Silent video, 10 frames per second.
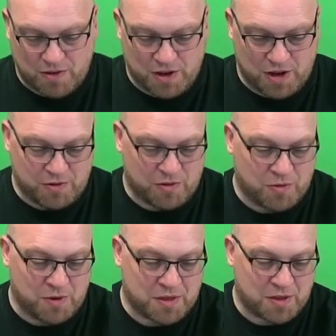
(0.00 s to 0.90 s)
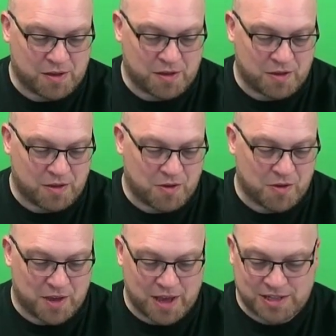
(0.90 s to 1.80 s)
You know, or whether you
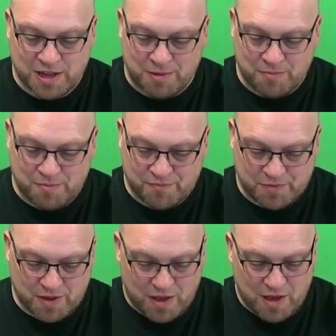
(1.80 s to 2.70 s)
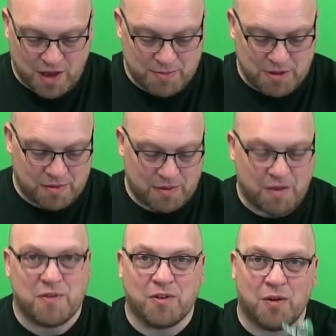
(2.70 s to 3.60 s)
can get some, I mean,
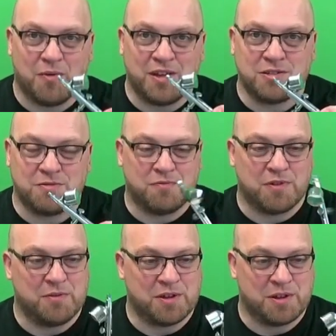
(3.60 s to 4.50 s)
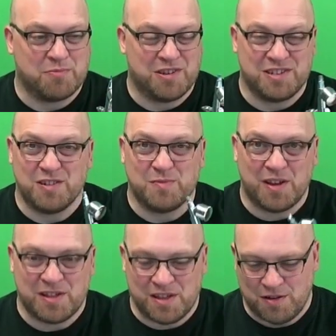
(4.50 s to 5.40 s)
if you got this free with a compressor, it'd
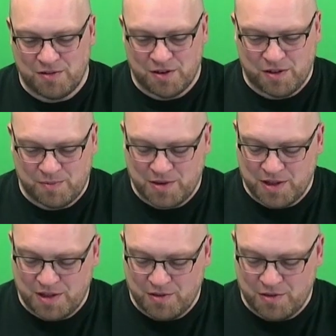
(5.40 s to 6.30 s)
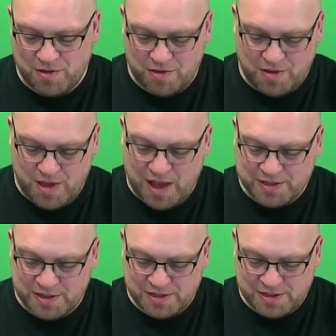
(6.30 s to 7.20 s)
be ideal, you know, it'd be
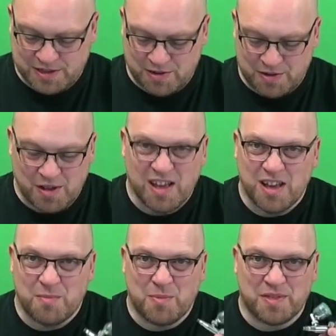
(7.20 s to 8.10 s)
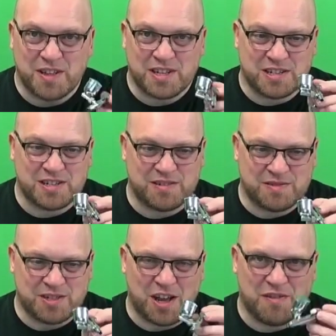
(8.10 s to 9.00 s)
excellent to start with. But this
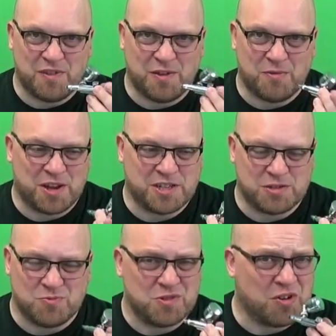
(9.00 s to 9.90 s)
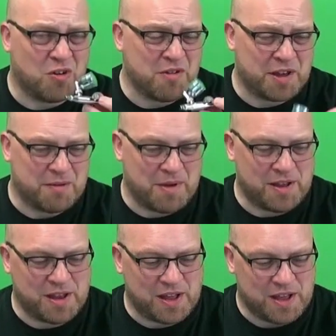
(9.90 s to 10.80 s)
side feed one, I just would not
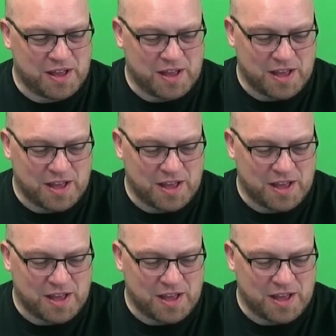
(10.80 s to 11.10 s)
recommend it.